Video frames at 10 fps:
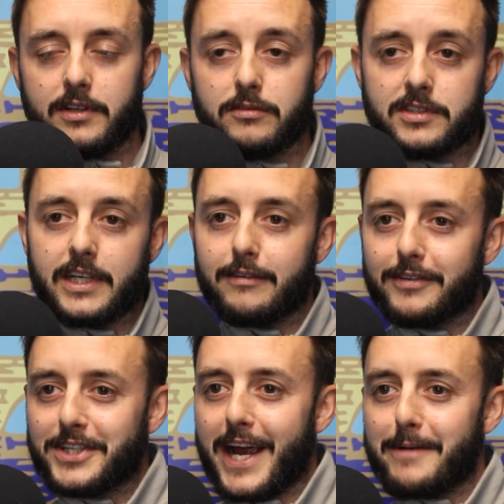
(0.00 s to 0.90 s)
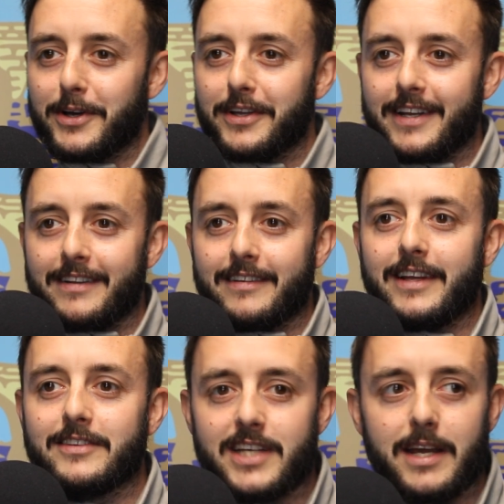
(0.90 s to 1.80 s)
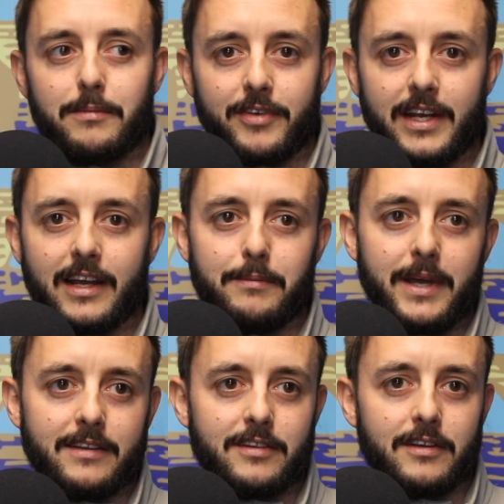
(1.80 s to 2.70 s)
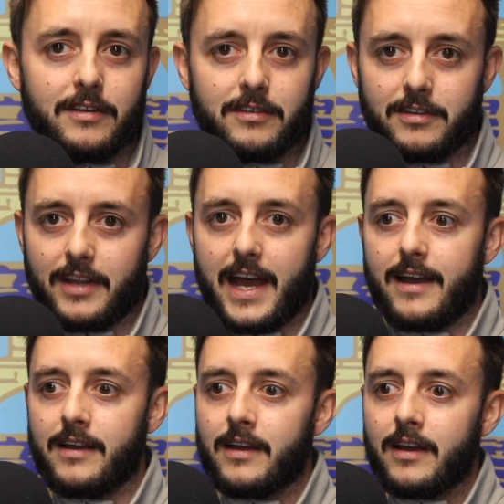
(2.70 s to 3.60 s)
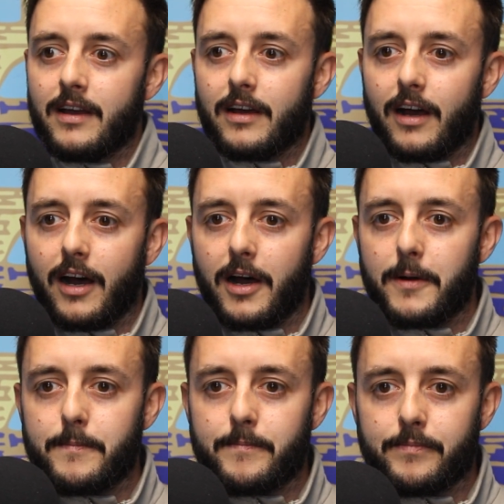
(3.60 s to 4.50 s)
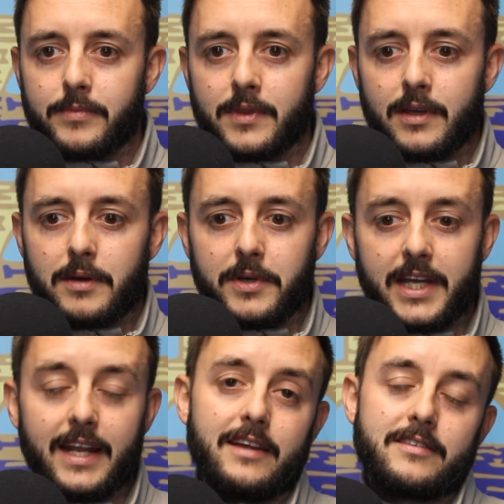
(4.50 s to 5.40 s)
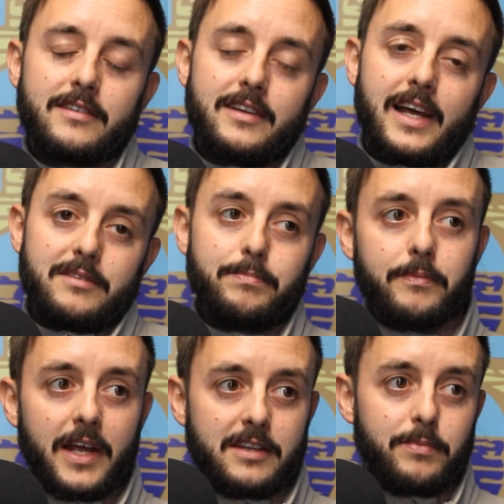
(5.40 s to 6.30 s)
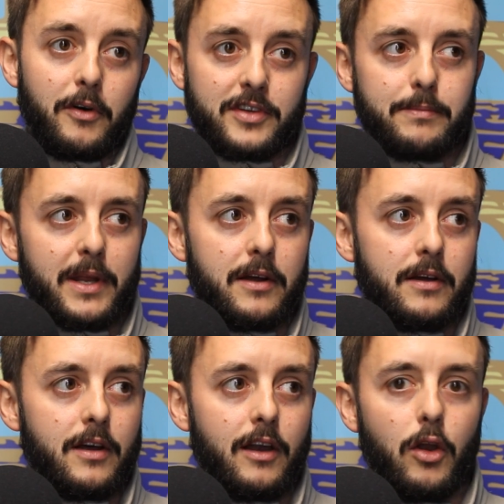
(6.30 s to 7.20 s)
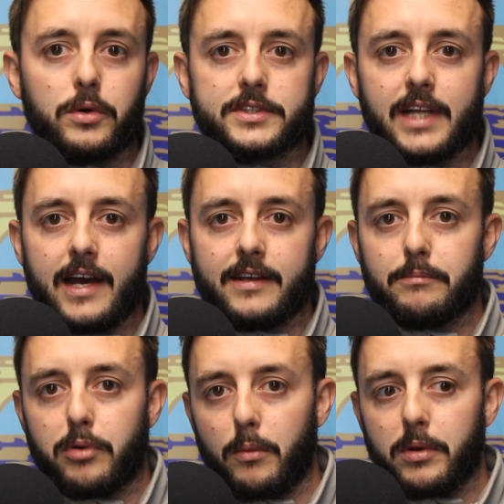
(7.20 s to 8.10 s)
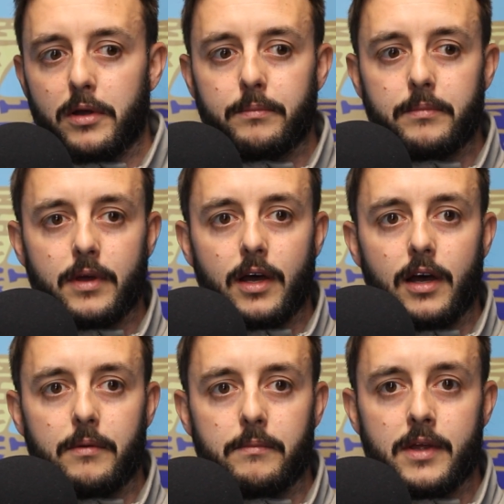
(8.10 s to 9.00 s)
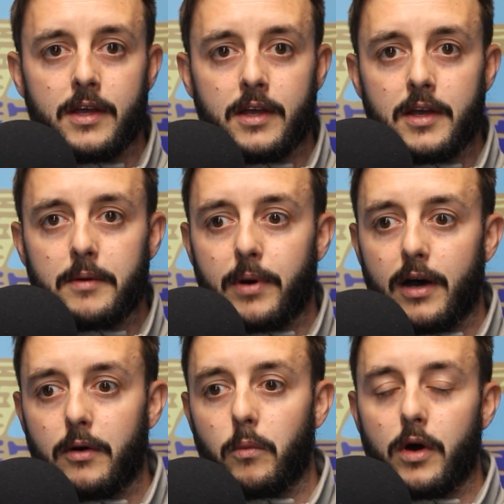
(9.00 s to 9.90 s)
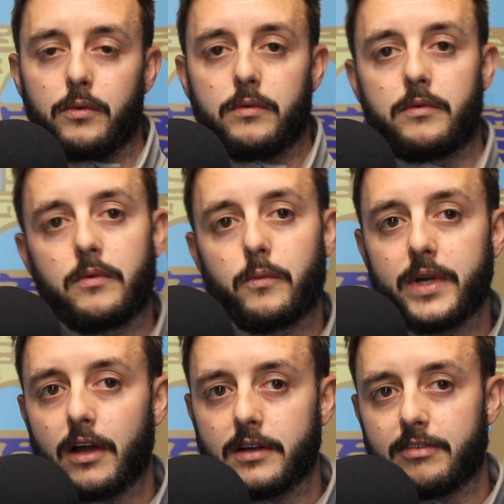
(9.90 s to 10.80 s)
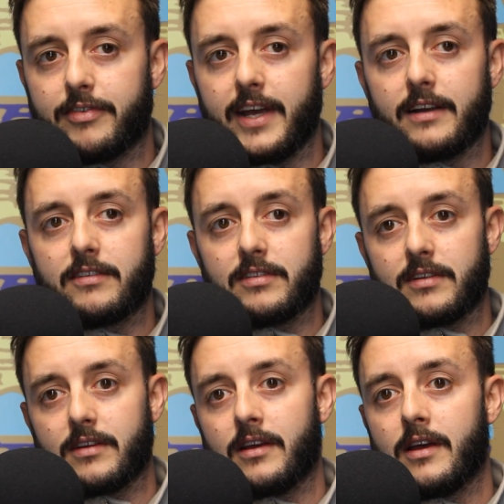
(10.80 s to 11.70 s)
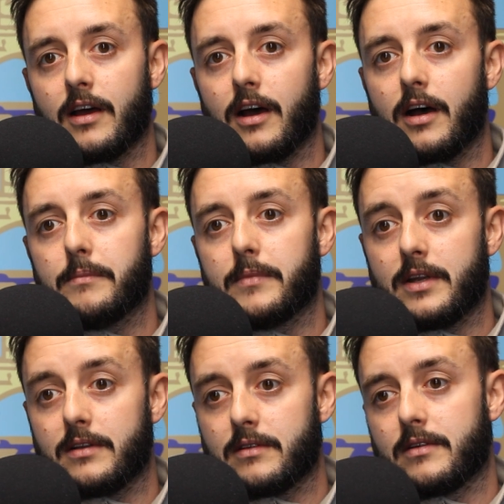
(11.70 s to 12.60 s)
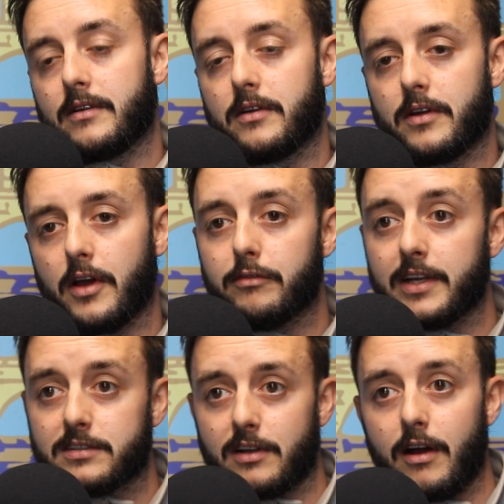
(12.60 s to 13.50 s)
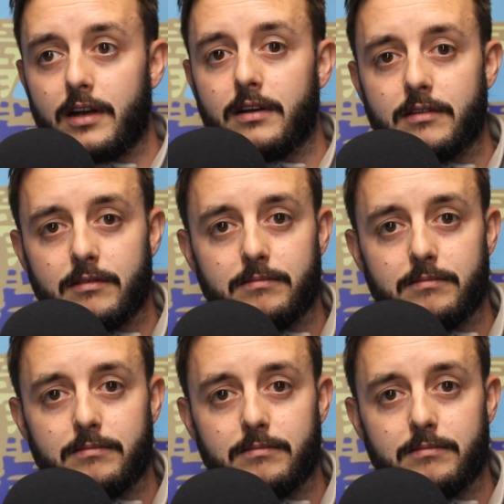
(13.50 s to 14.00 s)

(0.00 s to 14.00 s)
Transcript: Steve, the chairman, and Tim, I think they're committed to that. But yeah, that's obviously been a long-standing problem, but one we'd like to fix, and hopefully starting